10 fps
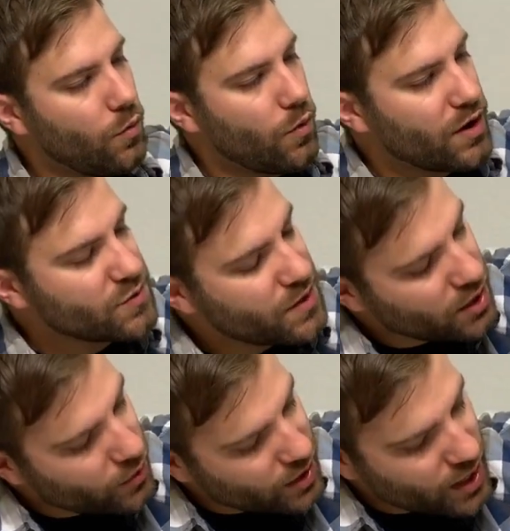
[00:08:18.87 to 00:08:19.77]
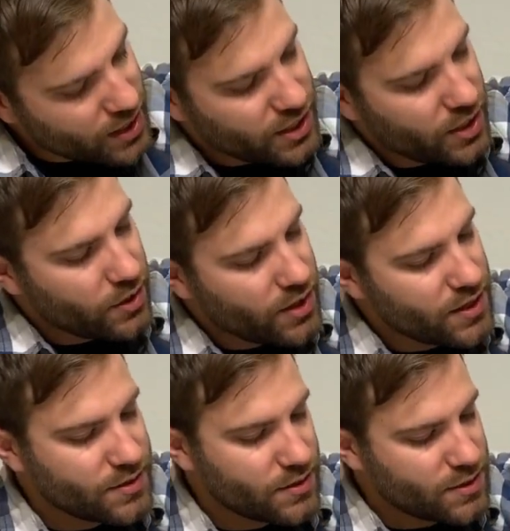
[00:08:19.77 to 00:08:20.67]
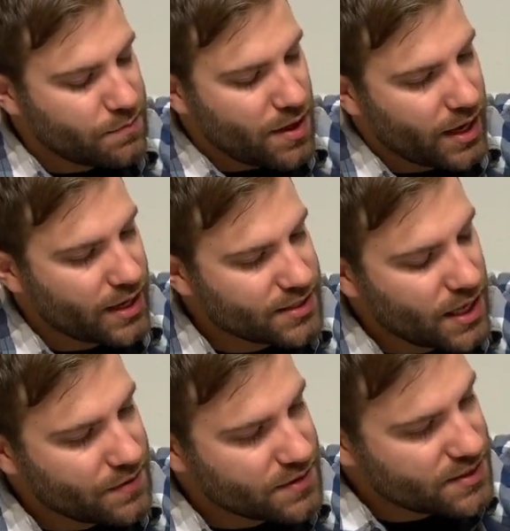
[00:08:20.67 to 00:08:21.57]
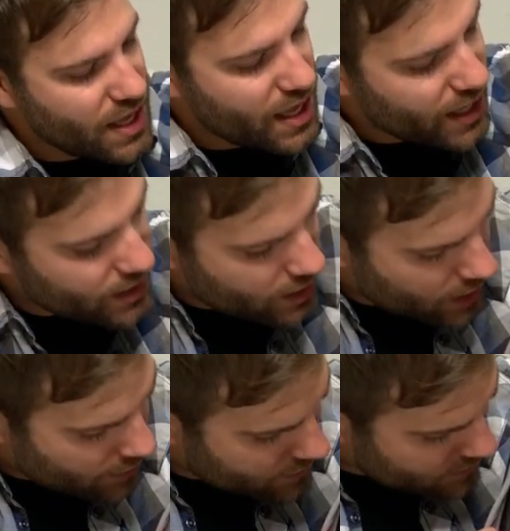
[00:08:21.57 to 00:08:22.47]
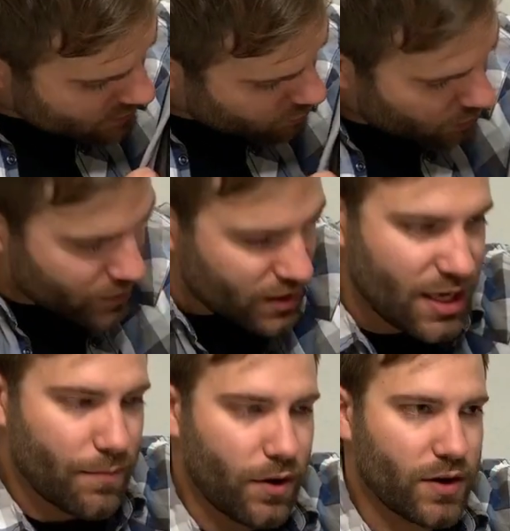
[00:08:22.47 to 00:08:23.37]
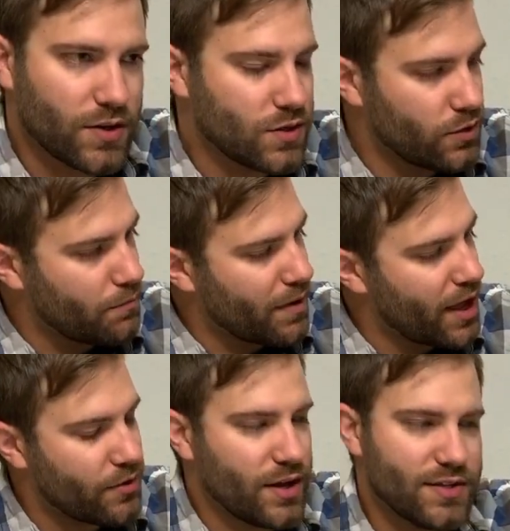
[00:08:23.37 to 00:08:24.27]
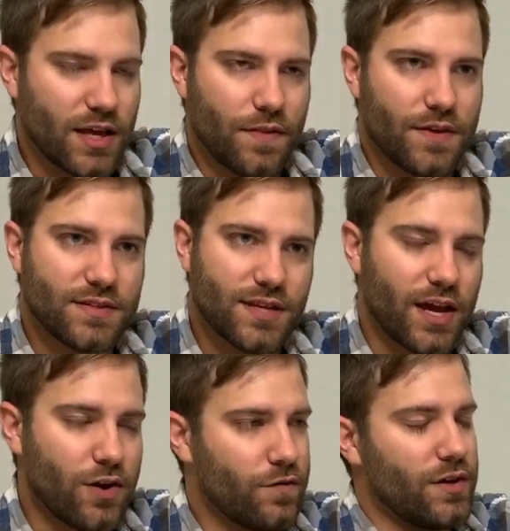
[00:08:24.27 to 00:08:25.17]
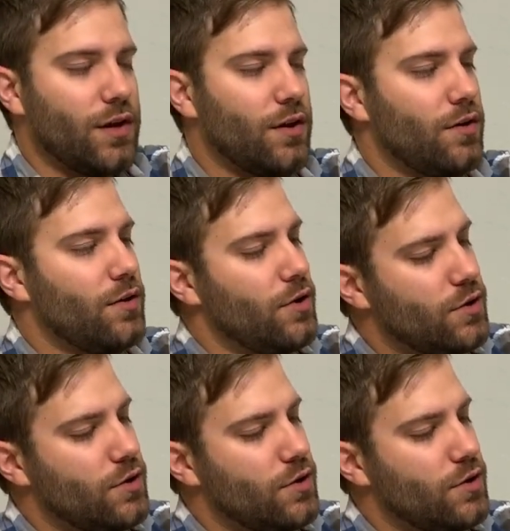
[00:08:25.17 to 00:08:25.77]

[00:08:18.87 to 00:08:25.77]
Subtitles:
What else we got going on in here is there's pockets on the side. This is where we keep our external battery, is on this side over here.